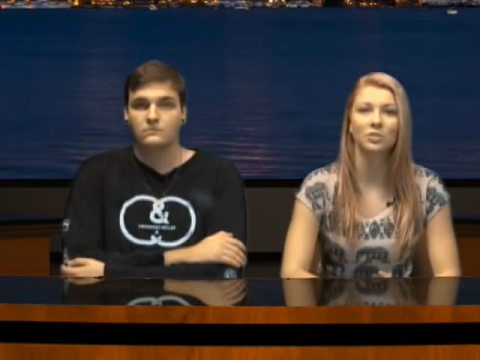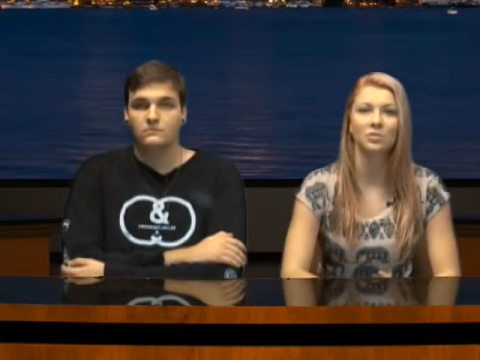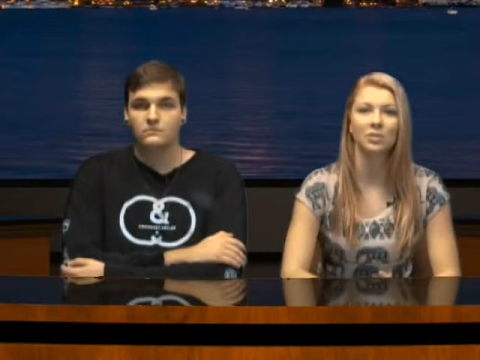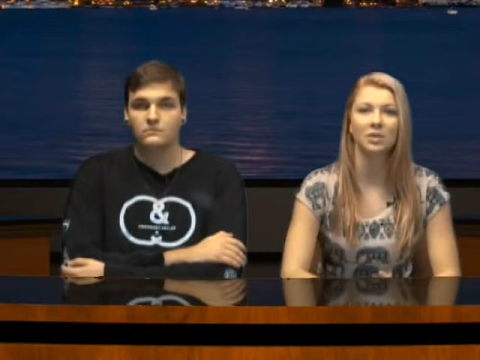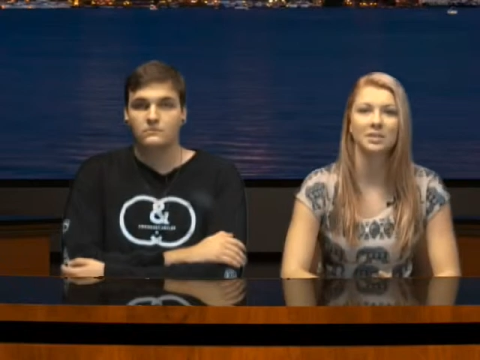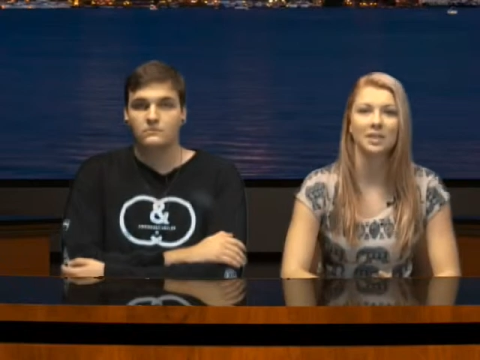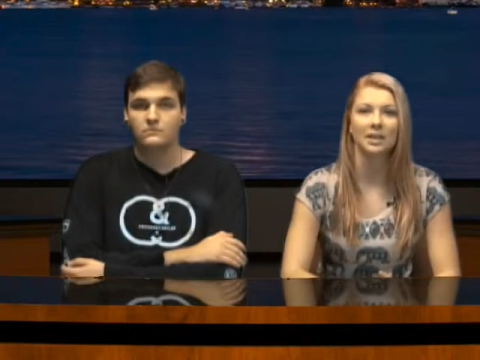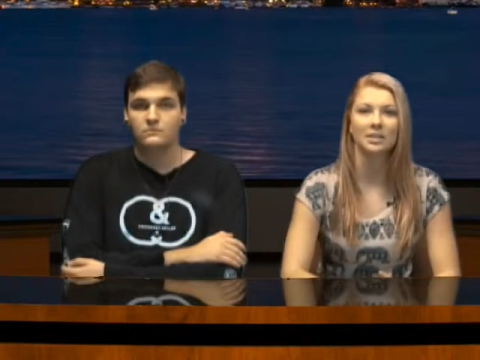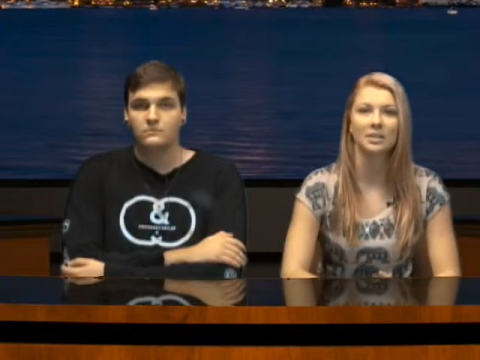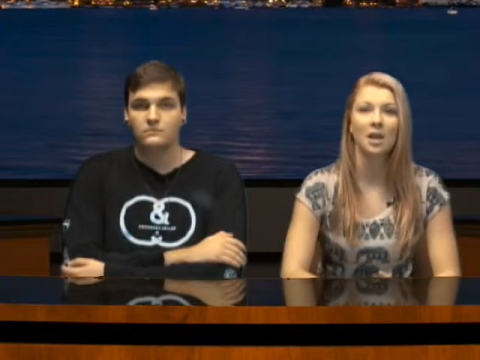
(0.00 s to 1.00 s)
Speaker 1: Thirty
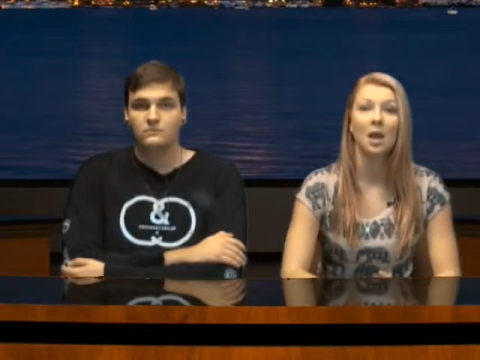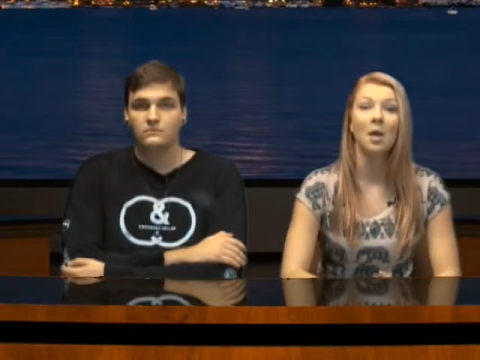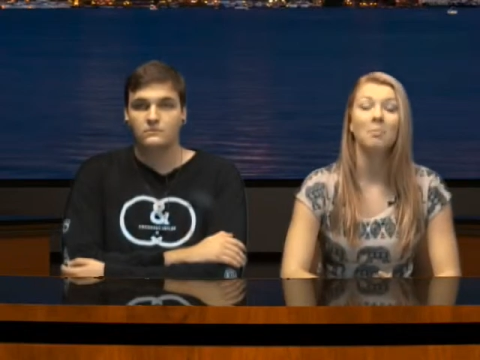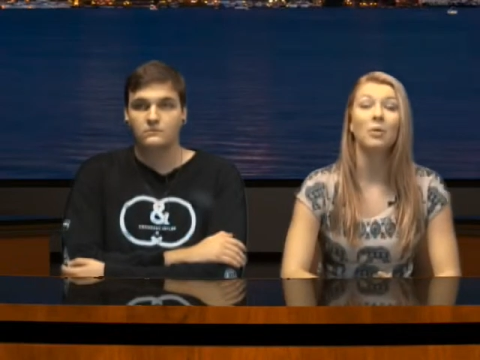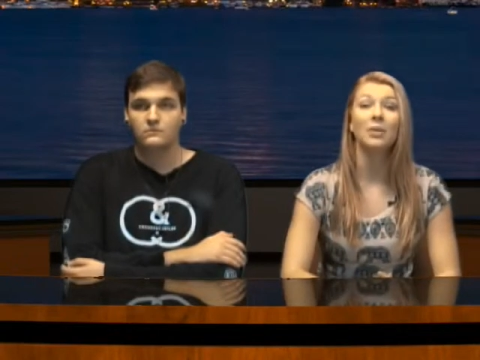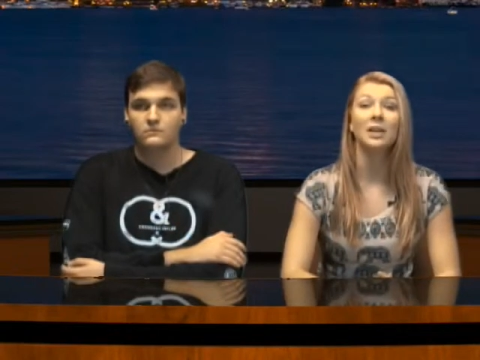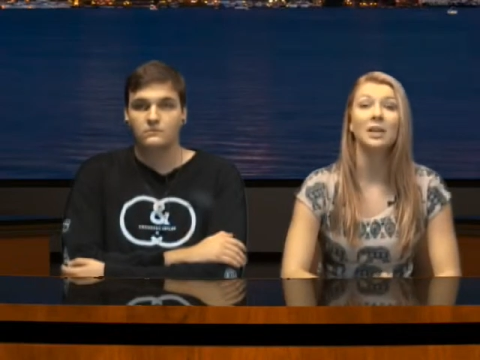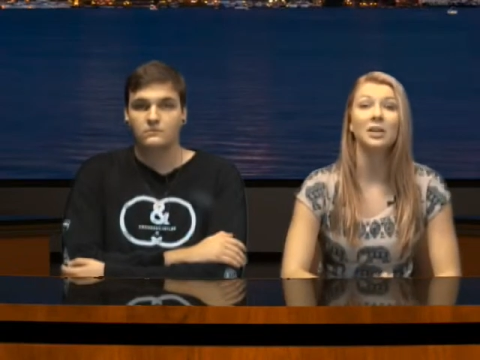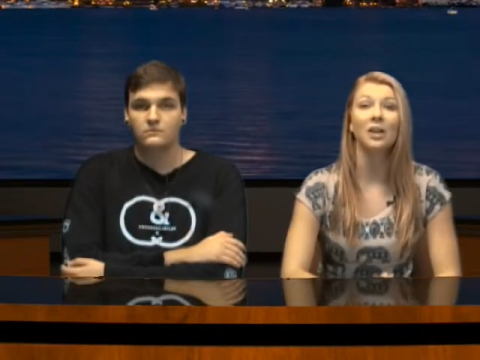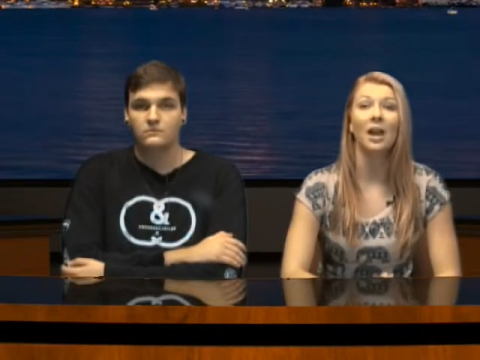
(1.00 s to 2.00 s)
Six. But we need
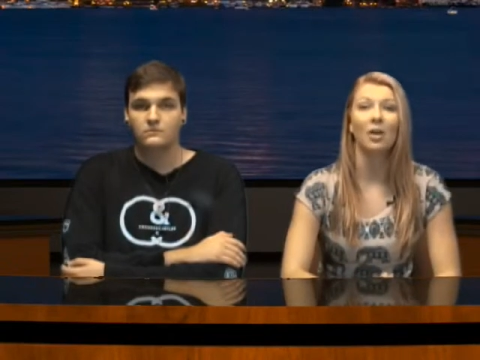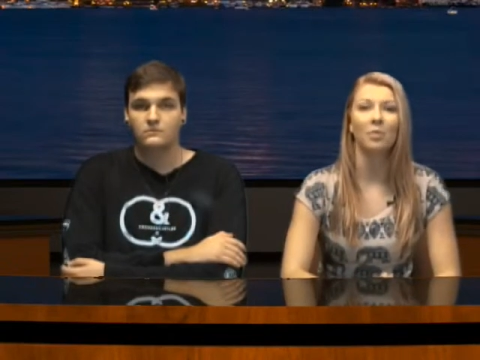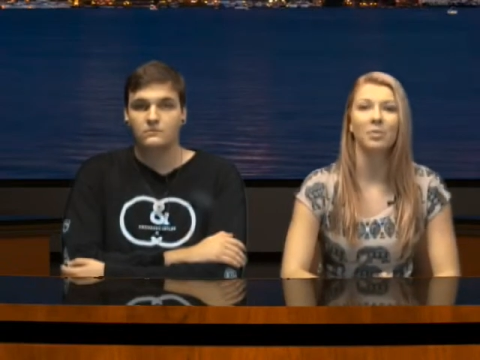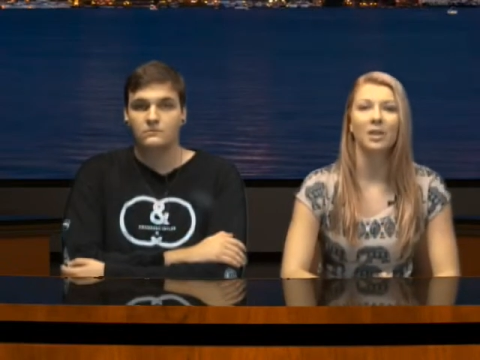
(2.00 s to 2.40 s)
your help.